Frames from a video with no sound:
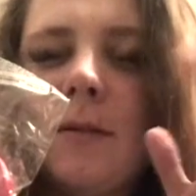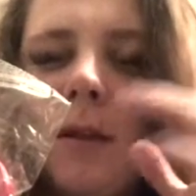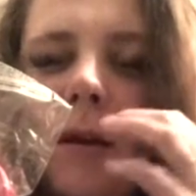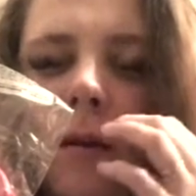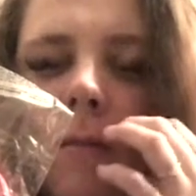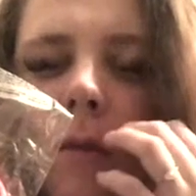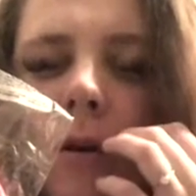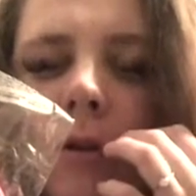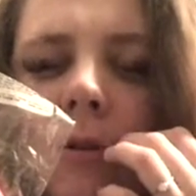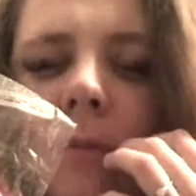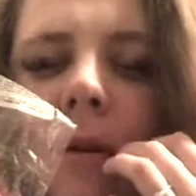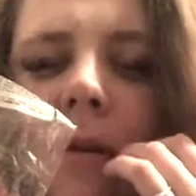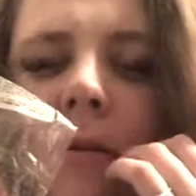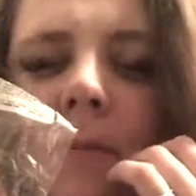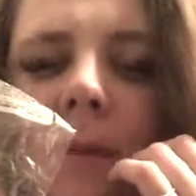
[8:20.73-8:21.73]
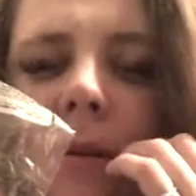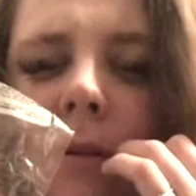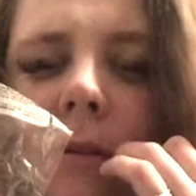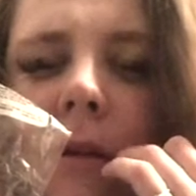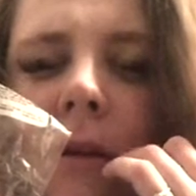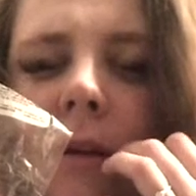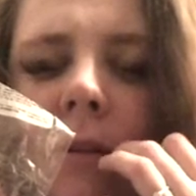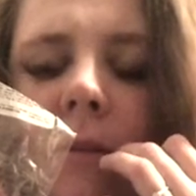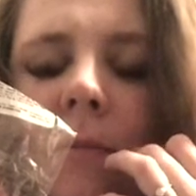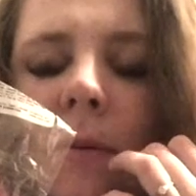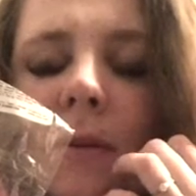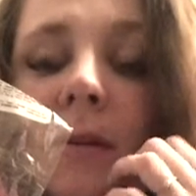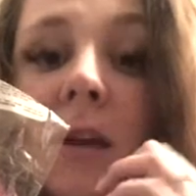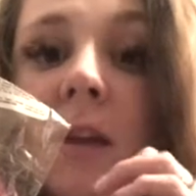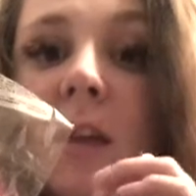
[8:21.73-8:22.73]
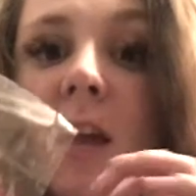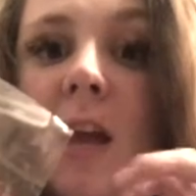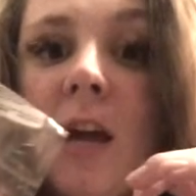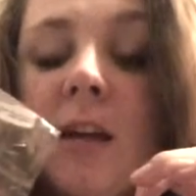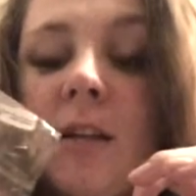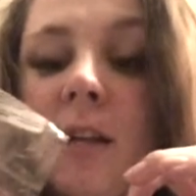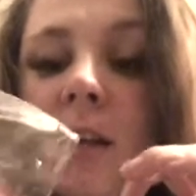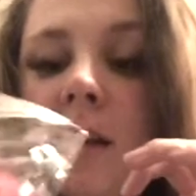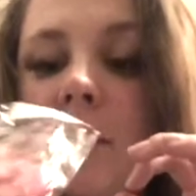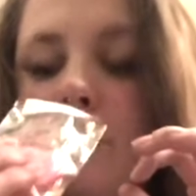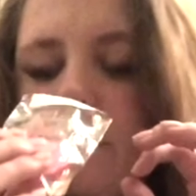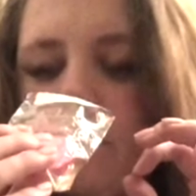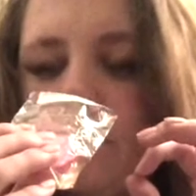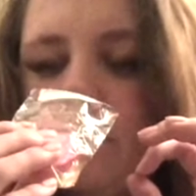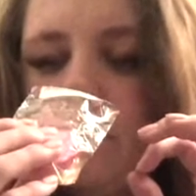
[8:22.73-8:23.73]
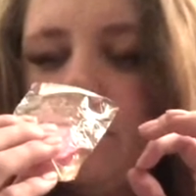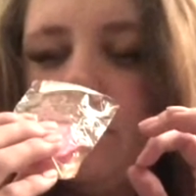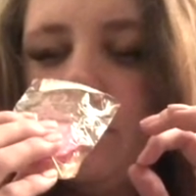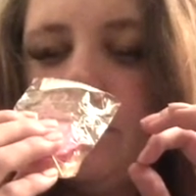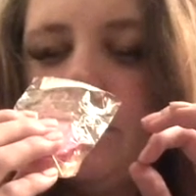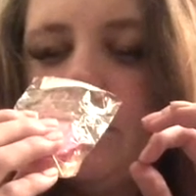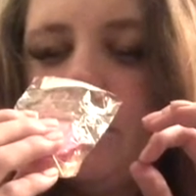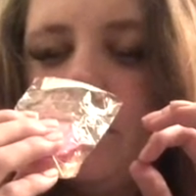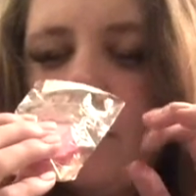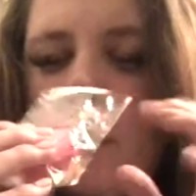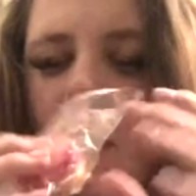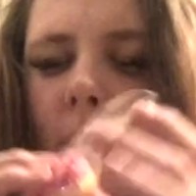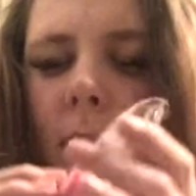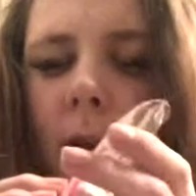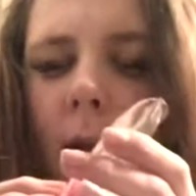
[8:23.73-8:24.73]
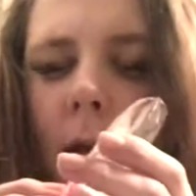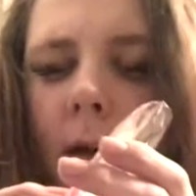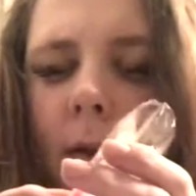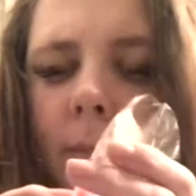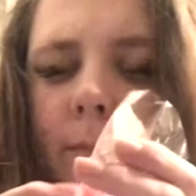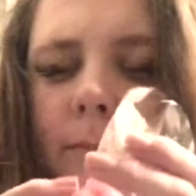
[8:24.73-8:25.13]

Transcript: like marshmallows, but it's like, smells like candy. And like,